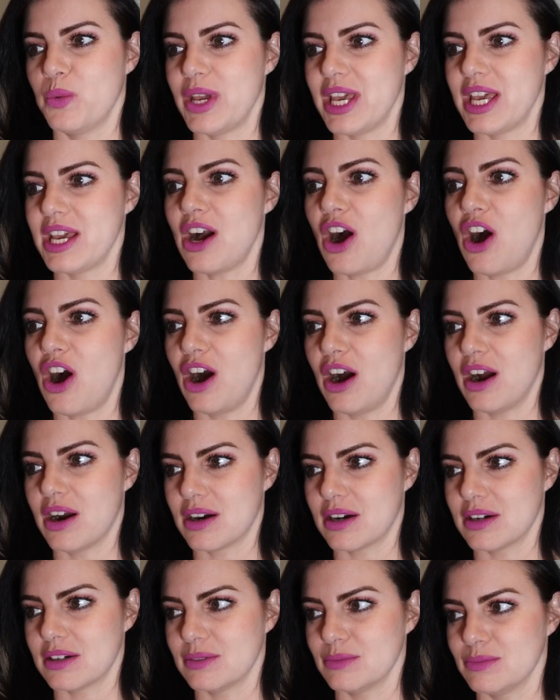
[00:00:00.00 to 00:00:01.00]
We
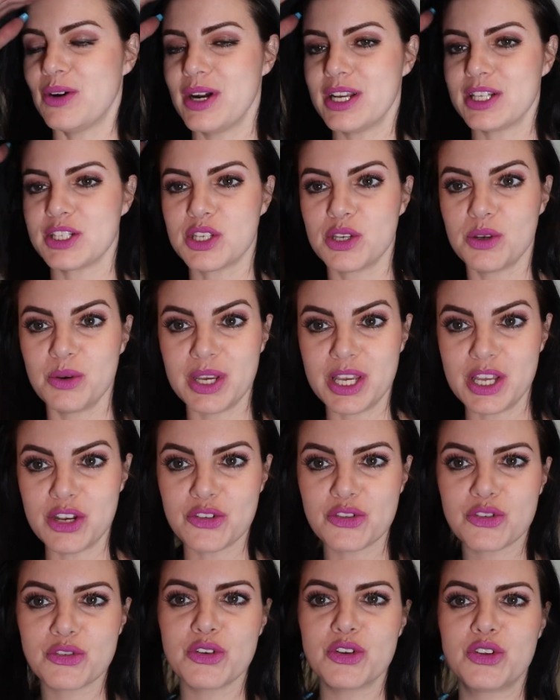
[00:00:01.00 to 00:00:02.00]
are going to
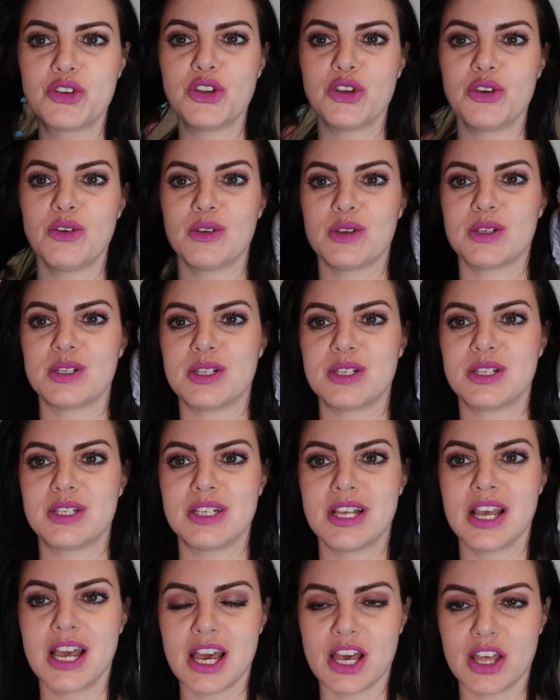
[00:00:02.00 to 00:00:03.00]

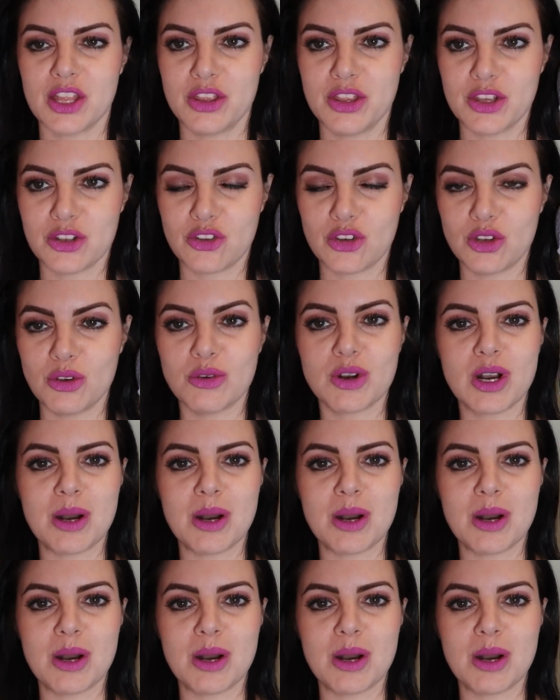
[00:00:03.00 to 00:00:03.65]
introduce the two